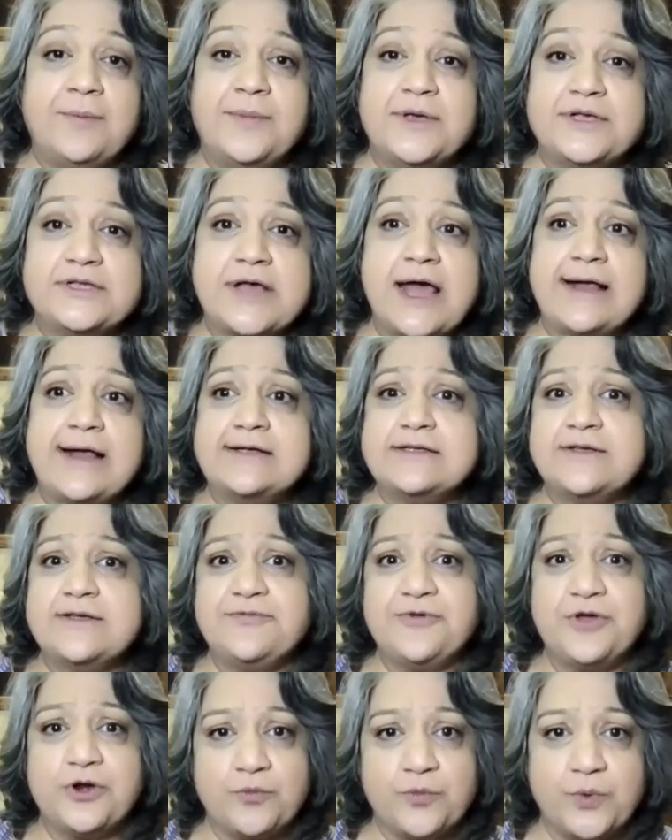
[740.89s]
Besides,
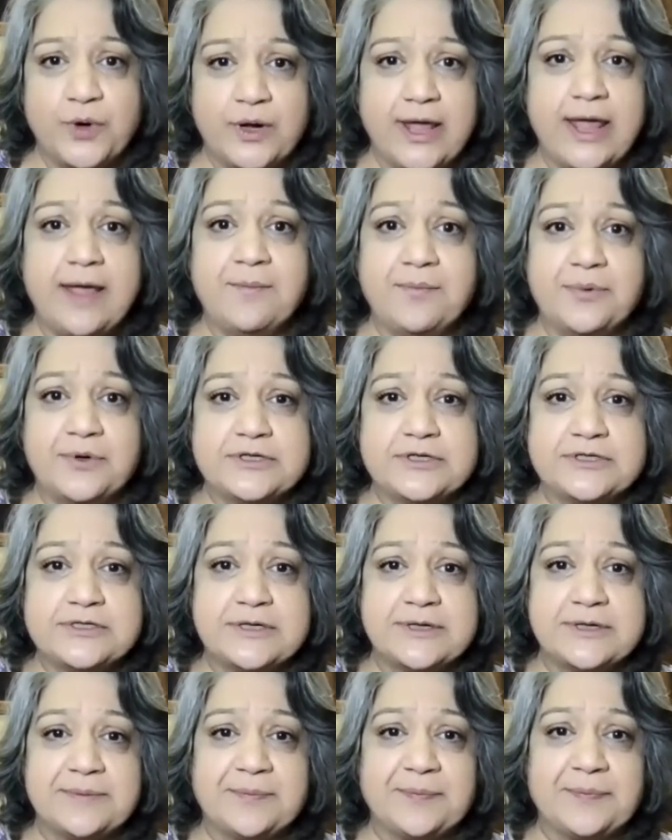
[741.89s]
if you're a working
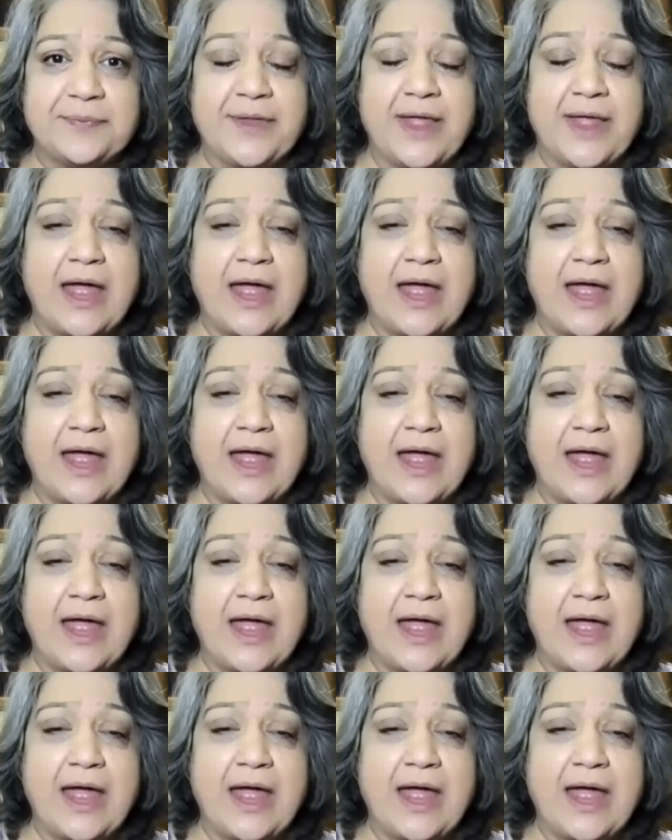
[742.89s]
person